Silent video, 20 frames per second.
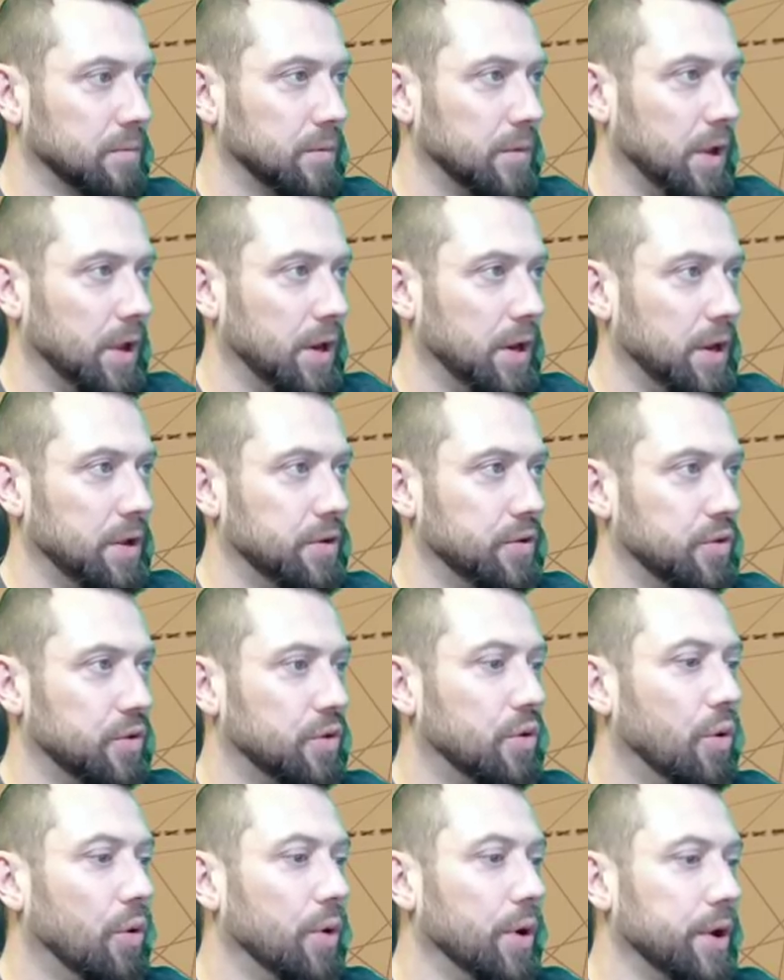It is
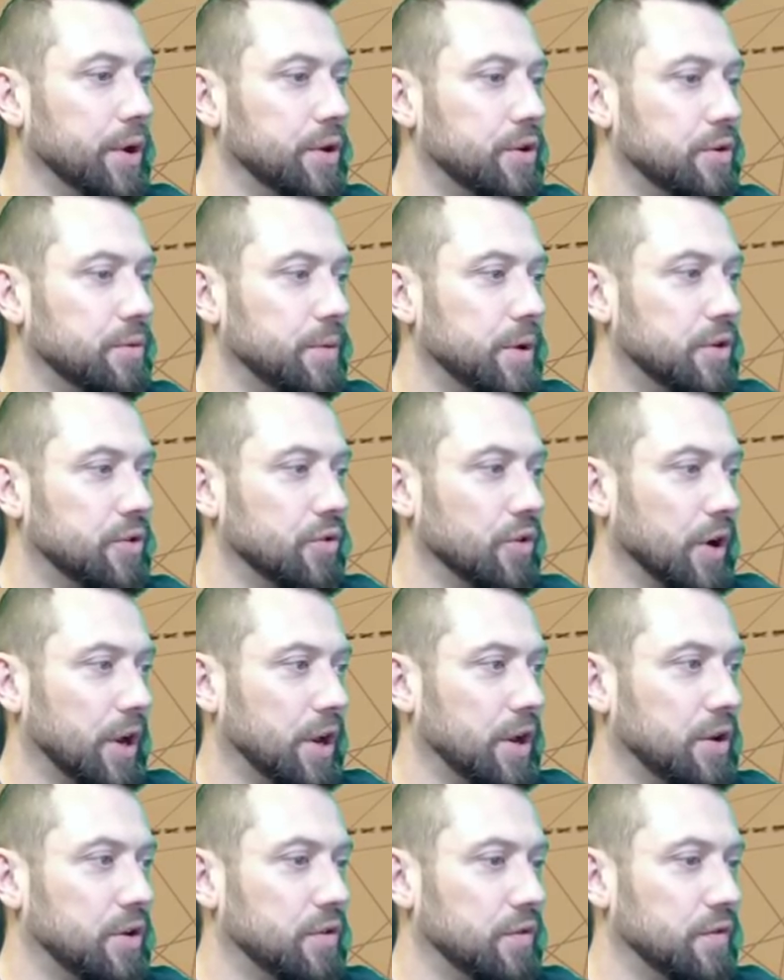going to be
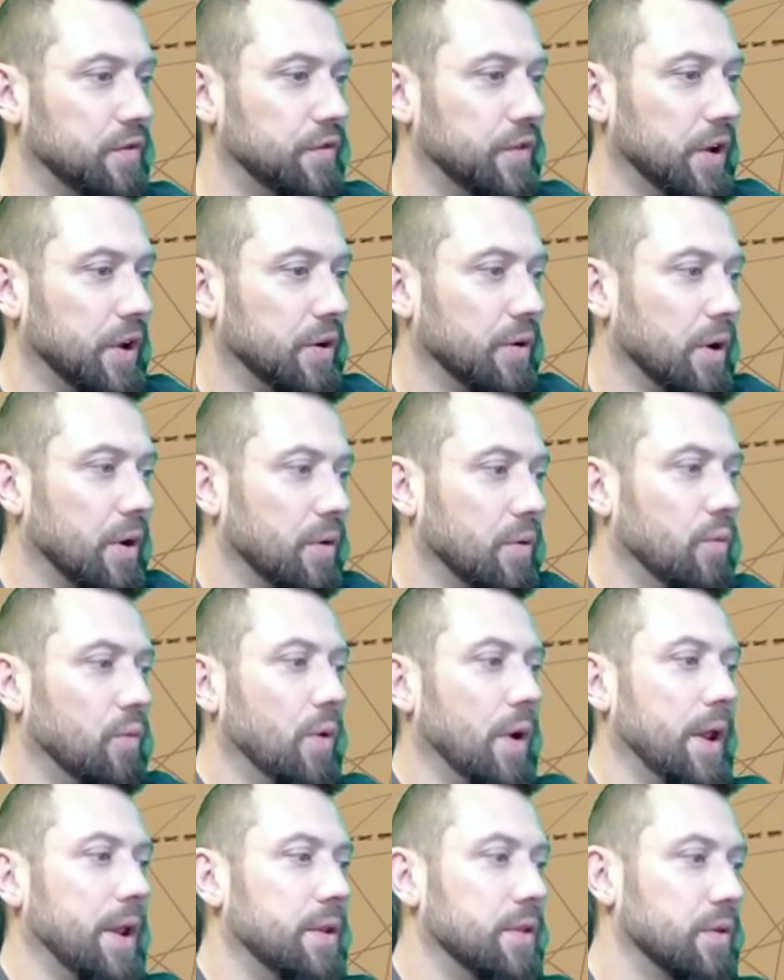tricky to figure out
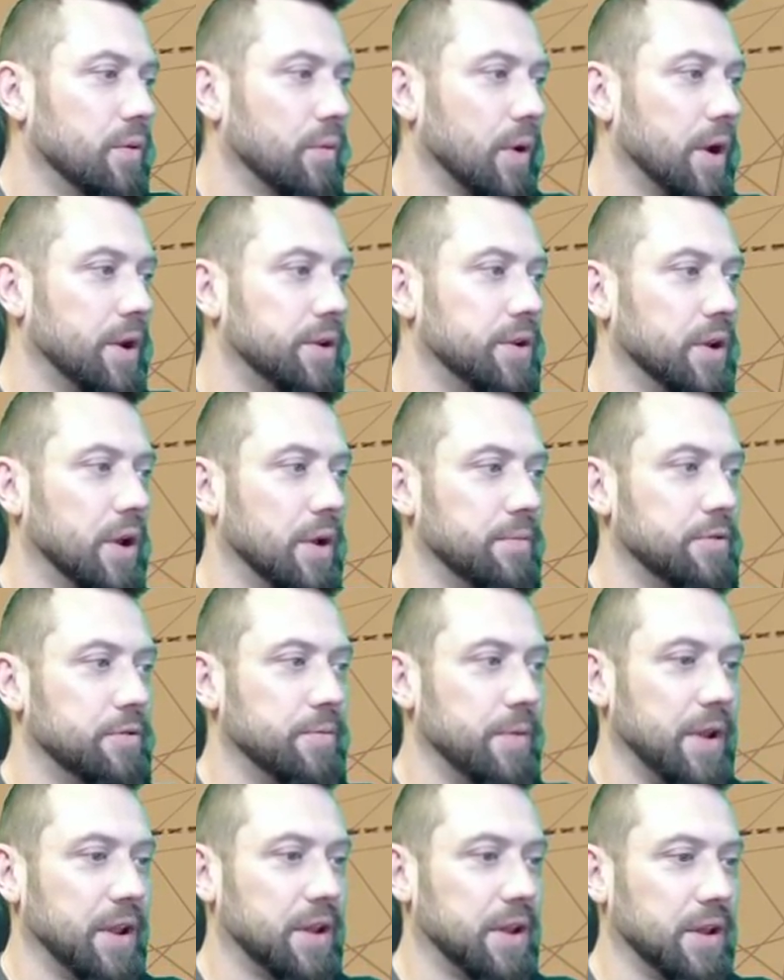when the right time to
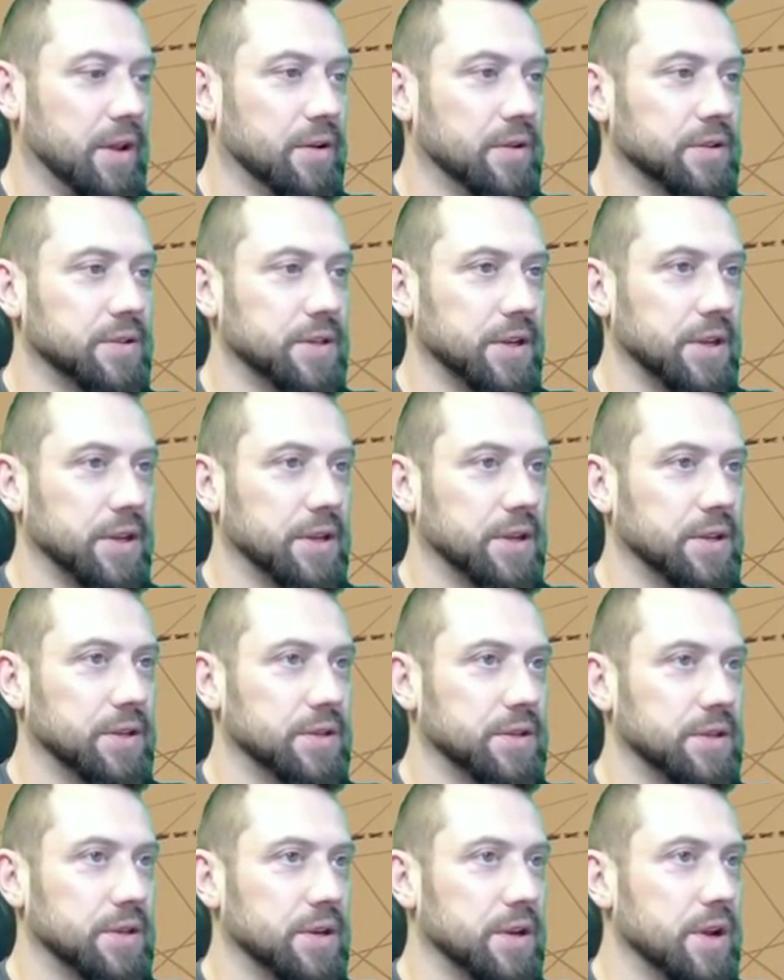make kills
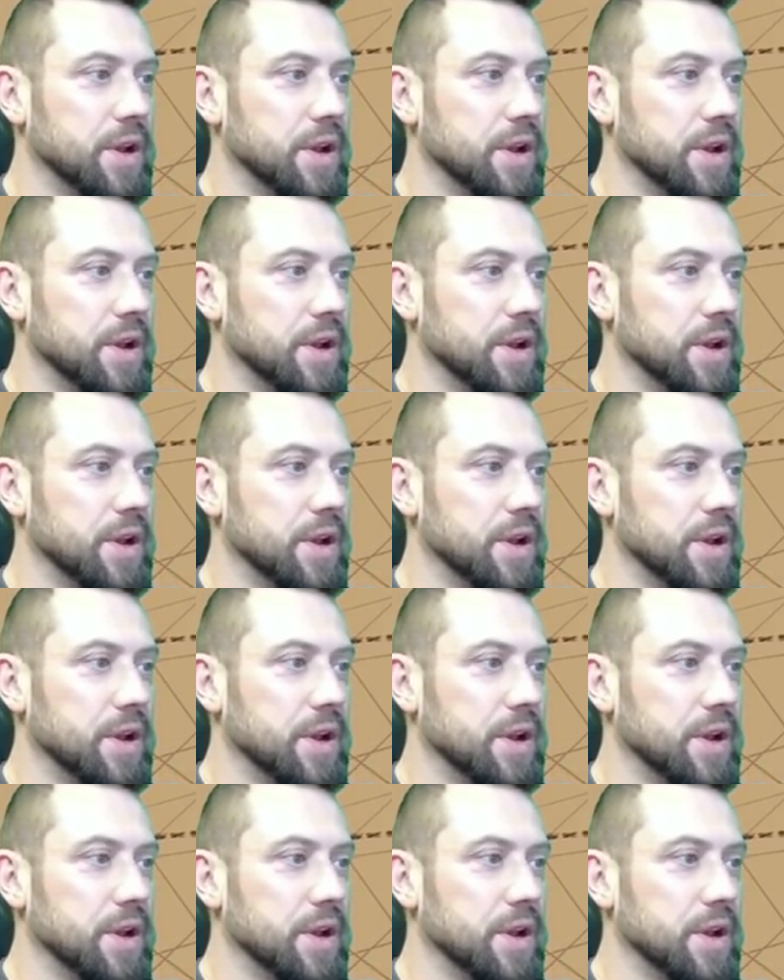is.